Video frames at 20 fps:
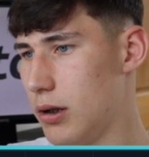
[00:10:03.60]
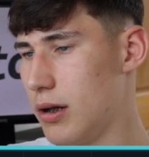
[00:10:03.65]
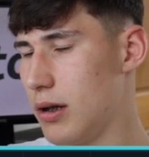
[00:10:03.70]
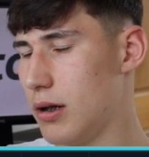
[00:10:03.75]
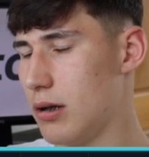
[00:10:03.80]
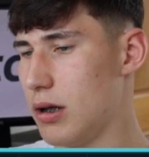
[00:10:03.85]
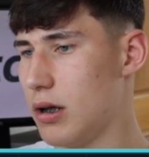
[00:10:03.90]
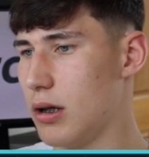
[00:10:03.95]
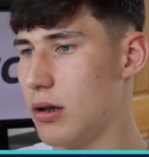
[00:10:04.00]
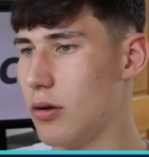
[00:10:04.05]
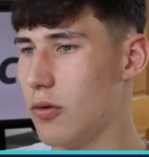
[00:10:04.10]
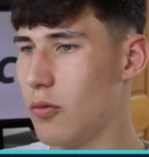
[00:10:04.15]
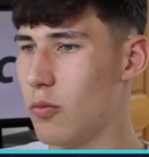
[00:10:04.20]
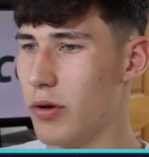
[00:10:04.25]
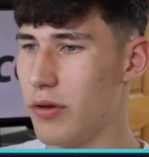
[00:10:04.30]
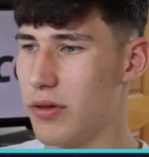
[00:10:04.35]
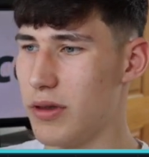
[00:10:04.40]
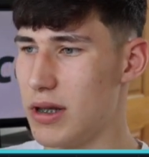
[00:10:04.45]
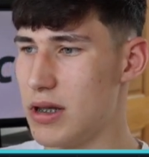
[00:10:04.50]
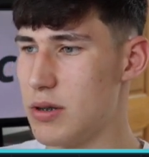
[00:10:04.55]
there
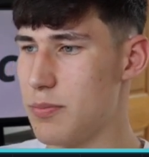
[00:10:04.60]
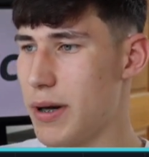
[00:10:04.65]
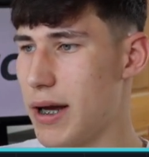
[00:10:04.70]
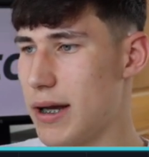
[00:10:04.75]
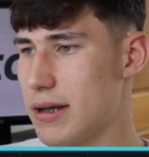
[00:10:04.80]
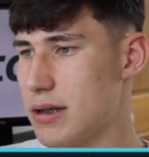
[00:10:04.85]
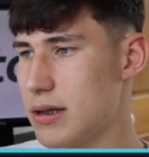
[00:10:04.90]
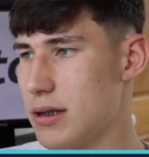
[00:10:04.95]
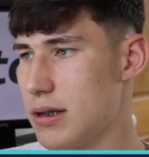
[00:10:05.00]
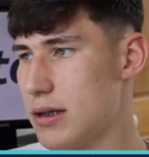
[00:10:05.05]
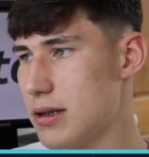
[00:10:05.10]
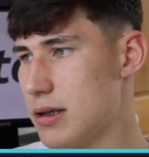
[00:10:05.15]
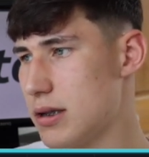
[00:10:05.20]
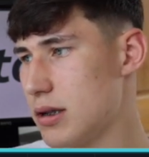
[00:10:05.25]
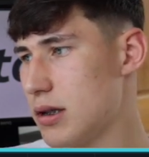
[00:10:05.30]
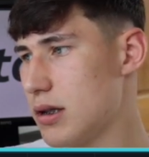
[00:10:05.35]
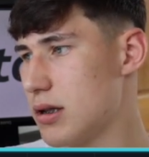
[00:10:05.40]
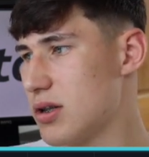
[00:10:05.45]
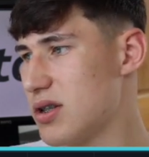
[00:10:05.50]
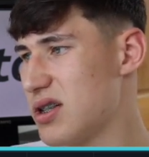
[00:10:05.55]
with these patterns.
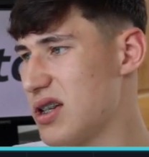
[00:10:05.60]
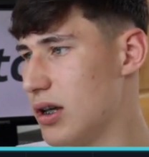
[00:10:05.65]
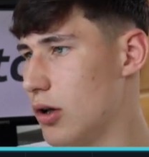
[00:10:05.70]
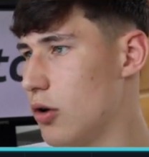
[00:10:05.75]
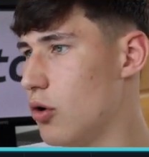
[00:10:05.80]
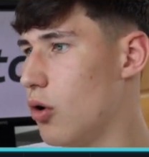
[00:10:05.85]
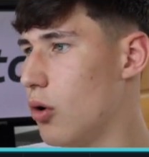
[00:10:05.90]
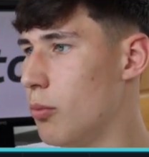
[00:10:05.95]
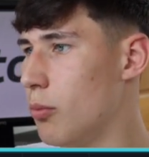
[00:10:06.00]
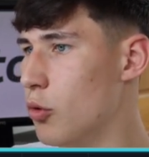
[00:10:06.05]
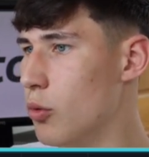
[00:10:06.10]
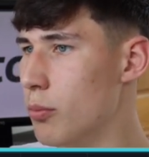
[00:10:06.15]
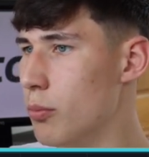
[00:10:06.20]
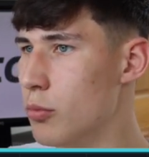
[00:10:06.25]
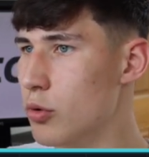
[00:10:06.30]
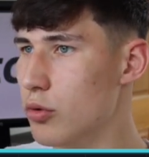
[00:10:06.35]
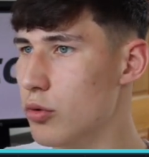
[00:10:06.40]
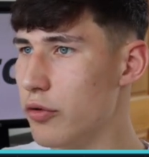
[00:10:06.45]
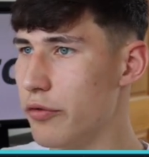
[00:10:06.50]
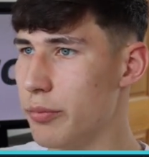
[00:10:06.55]
You can see a lot more
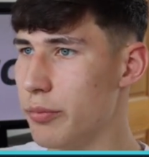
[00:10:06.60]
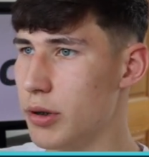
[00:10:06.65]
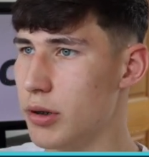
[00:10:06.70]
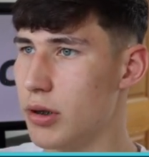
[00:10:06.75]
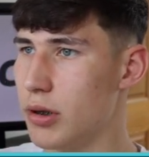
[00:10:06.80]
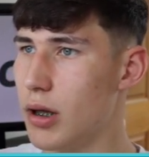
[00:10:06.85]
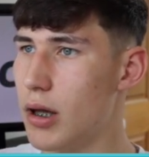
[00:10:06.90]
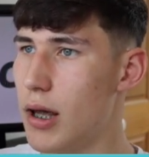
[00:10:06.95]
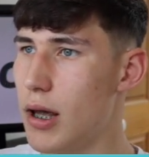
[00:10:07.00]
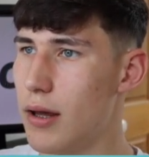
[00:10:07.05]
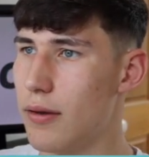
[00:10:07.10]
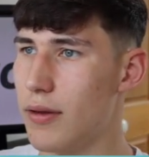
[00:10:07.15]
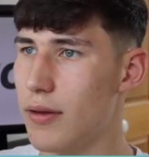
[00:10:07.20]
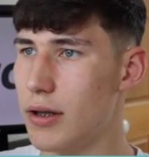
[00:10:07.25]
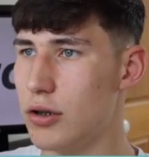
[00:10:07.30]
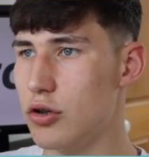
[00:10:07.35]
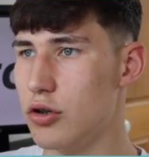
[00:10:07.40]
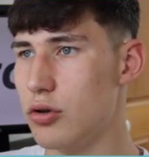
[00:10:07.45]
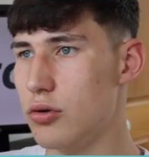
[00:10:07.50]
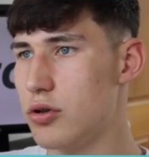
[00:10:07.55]
movement
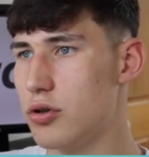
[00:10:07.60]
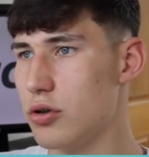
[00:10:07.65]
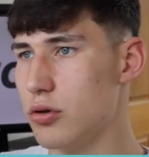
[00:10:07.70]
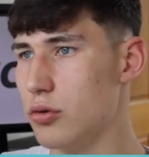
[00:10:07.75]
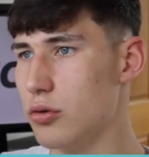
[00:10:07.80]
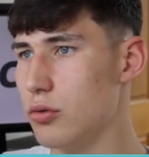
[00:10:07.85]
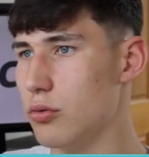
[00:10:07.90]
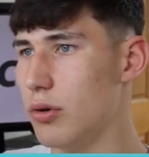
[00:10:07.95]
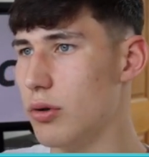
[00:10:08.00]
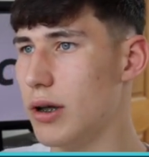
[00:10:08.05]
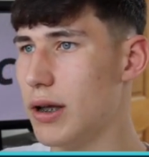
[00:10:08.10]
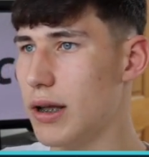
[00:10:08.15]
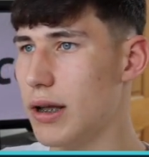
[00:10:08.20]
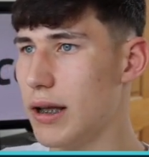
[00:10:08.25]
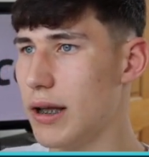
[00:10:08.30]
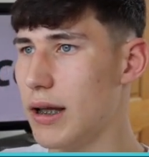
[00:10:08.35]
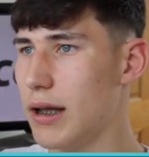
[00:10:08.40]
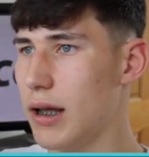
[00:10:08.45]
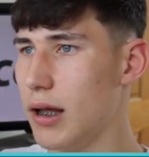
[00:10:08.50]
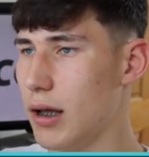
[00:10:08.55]
than you do
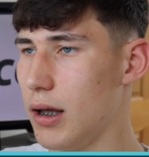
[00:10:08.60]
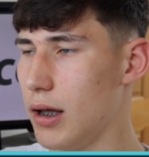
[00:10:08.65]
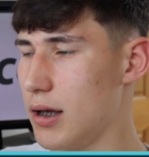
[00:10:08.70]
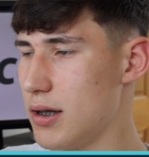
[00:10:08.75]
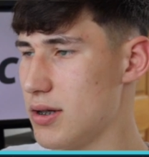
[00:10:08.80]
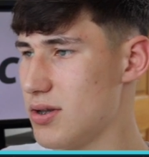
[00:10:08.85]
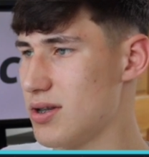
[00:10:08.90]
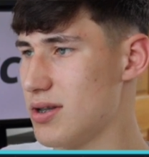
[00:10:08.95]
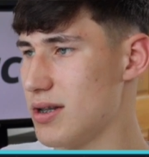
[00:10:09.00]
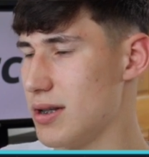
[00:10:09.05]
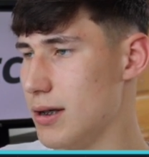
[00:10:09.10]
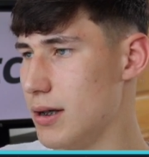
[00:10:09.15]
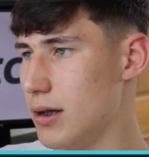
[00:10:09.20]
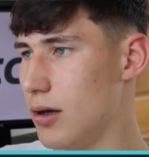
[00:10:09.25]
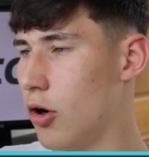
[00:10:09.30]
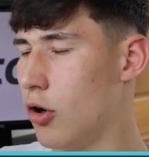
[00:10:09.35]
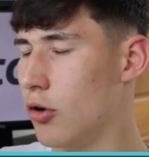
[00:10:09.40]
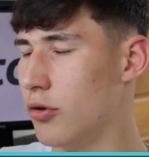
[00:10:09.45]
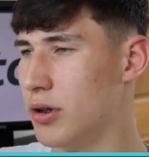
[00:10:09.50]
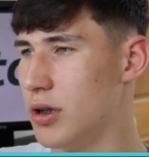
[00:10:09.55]
see
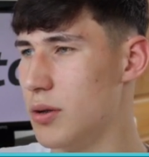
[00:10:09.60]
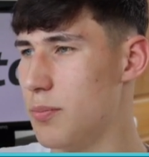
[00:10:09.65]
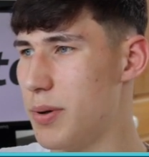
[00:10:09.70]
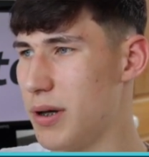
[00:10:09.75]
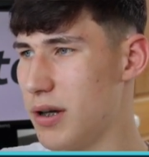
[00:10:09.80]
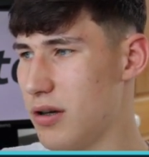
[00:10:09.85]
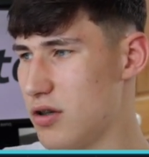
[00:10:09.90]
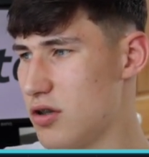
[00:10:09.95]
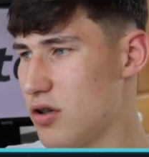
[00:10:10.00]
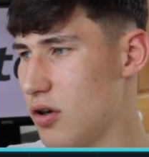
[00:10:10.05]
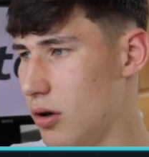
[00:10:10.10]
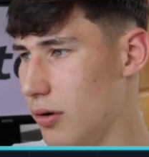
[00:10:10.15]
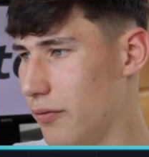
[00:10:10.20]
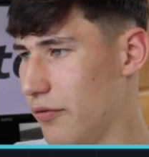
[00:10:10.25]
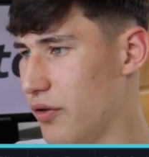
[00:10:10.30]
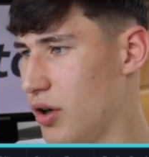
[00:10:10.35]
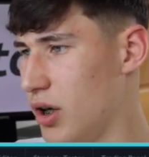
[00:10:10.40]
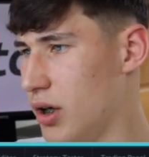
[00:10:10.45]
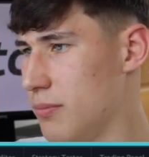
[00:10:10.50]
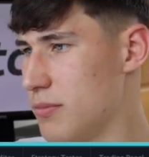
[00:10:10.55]
on the bigger time
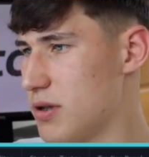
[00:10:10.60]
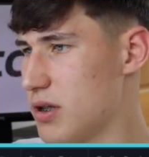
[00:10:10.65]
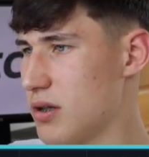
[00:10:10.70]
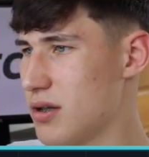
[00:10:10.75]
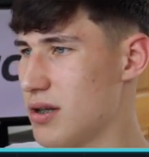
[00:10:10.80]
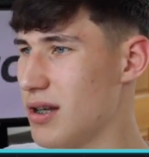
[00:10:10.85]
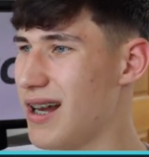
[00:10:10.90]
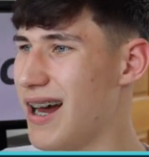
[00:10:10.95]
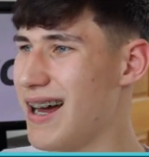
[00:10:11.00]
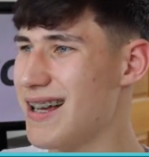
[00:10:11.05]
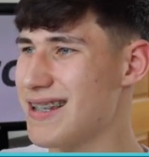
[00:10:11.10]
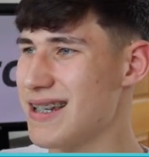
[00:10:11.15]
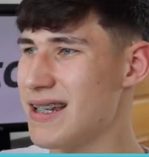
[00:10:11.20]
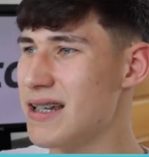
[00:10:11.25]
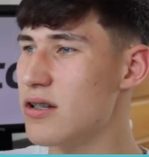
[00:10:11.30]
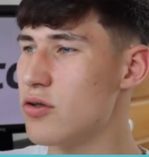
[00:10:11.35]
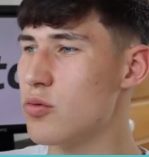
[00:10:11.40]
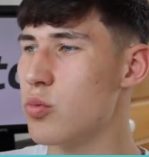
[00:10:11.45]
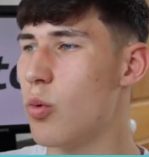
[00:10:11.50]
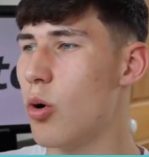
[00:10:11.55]
frames. So that
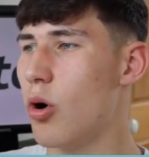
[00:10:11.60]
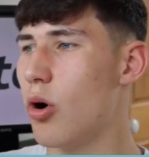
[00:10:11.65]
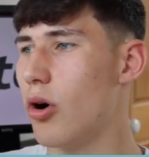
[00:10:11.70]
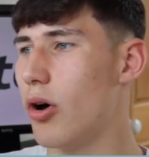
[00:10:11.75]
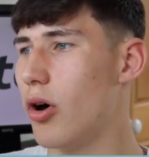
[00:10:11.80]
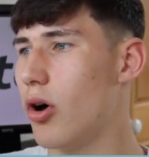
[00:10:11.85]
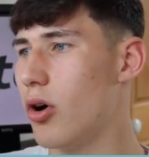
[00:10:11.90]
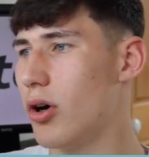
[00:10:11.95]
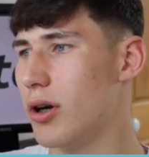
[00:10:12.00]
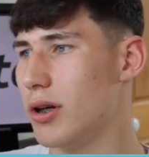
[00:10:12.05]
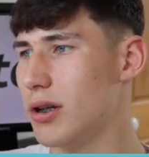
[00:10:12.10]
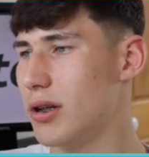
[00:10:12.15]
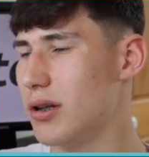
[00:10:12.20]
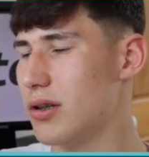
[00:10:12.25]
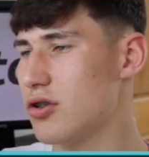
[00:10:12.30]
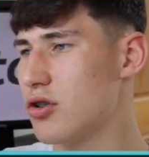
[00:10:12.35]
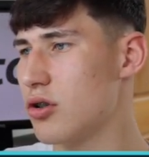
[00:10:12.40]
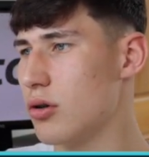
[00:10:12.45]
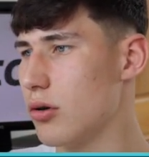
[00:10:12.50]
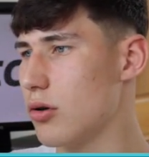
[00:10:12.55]
is why I
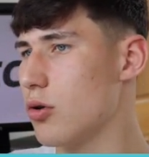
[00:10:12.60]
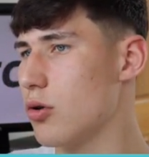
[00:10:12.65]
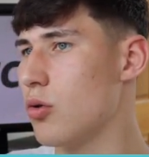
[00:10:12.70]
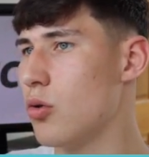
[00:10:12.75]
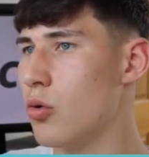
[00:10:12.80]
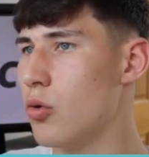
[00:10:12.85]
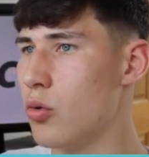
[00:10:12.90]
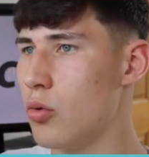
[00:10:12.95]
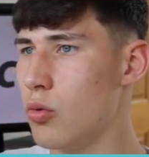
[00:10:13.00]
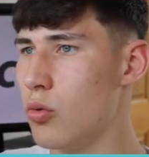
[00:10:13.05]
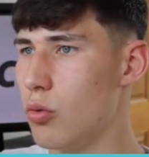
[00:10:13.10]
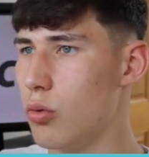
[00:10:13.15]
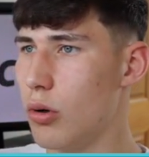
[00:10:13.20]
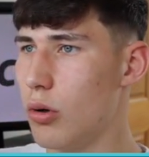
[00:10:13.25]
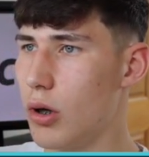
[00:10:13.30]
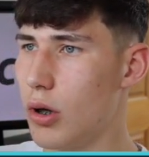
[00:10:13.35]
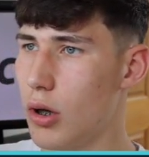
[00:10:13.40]
took all